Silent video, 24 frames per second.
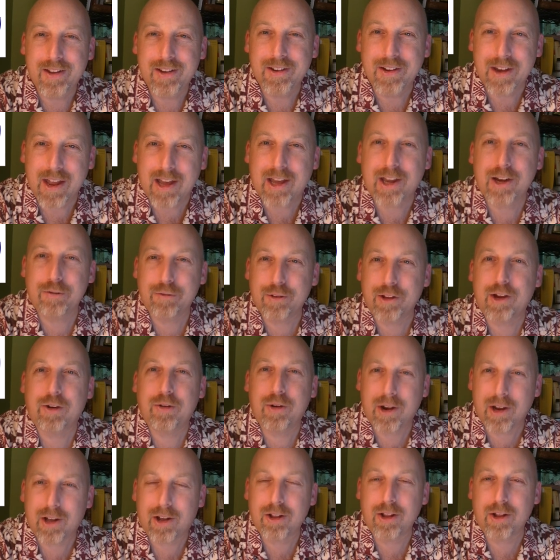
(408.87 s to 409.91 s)
negatively
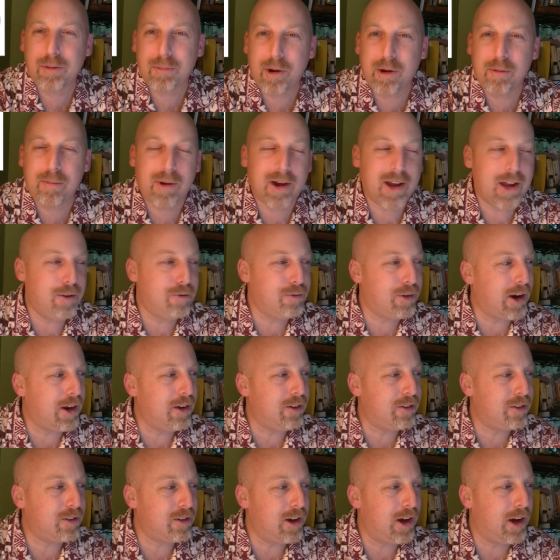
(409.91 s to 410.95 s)
critical about my
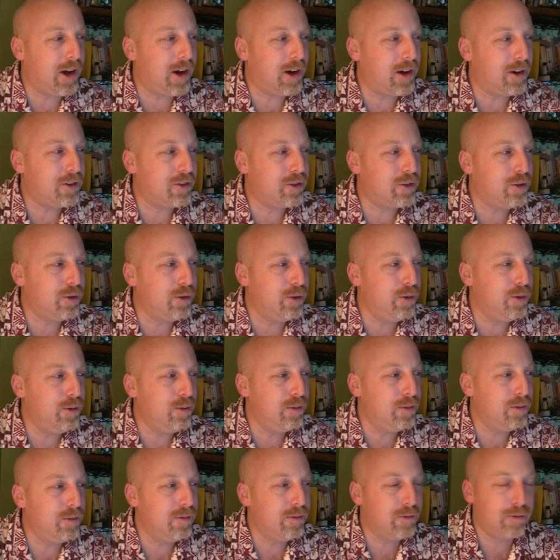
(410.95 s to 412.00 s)
advice to
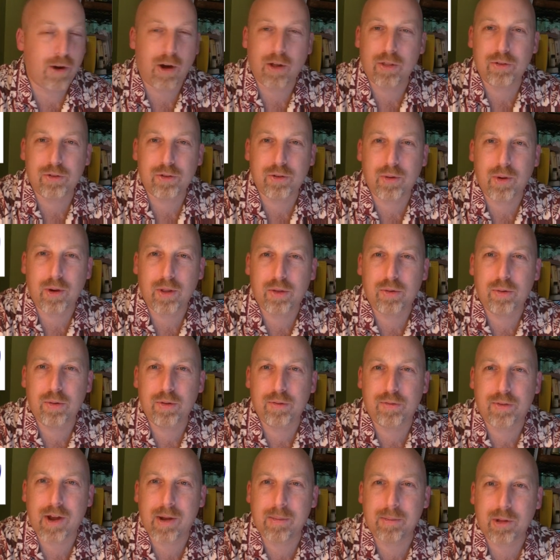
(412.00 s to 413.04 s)
fathers going through
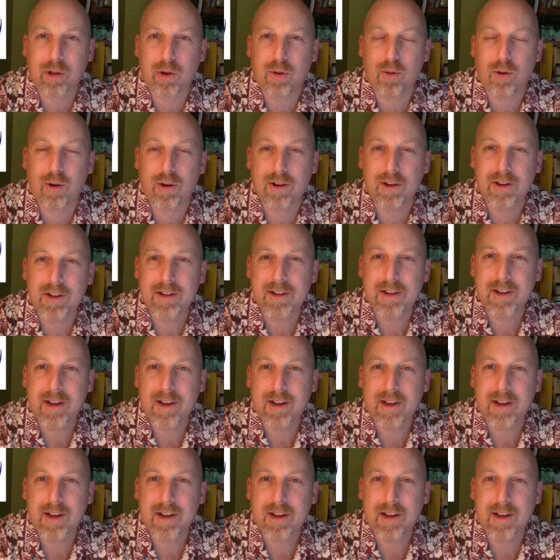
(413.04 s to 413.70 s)
the family court